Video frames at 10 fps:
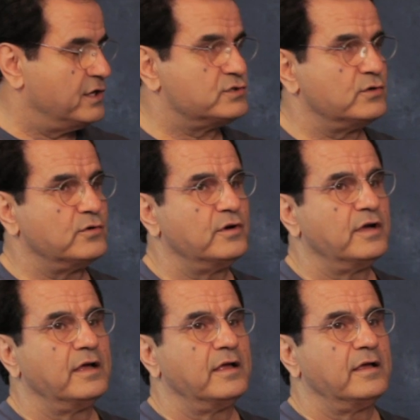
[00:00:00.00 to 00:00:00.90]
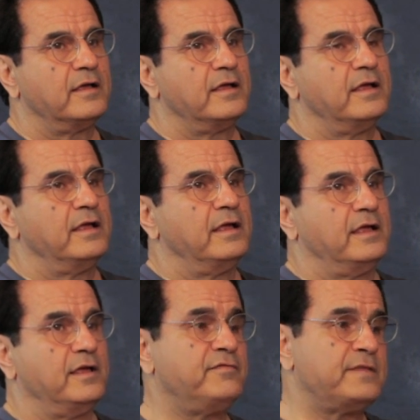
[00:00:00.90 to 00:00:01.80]
So
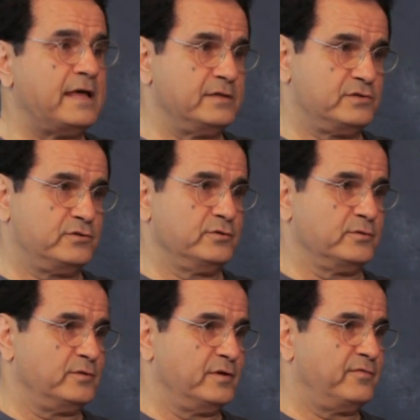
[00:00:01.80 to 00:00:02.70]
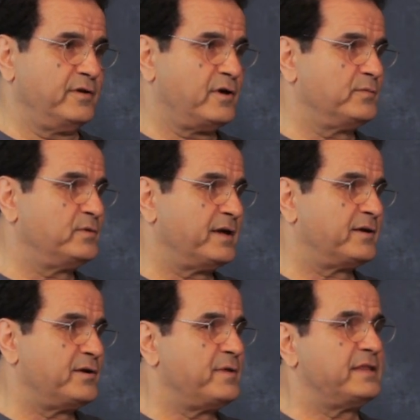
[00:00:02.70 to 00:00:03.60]
if that is true, if we come to
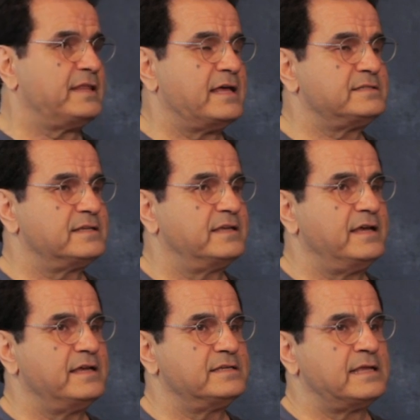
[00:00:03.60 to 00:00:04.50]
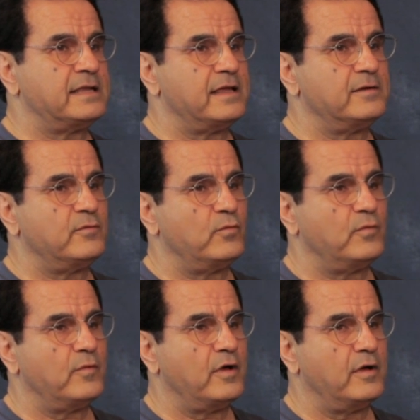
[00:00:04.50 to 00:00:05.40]
agreement that that's the case, and then
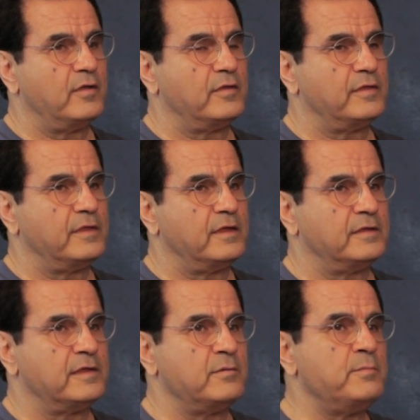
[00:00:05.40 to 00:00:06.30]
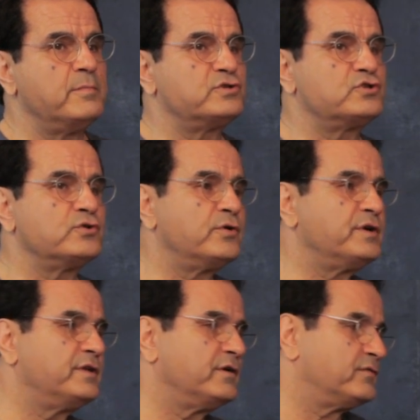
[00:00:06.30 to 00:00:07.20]
the
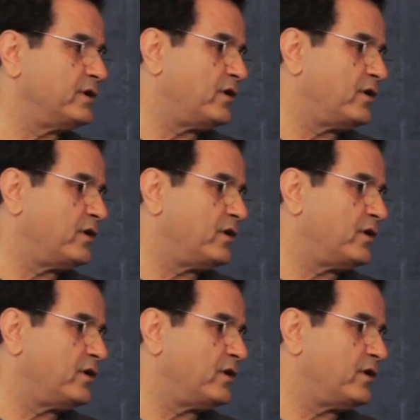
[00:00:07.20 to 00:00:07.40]
immaturity of the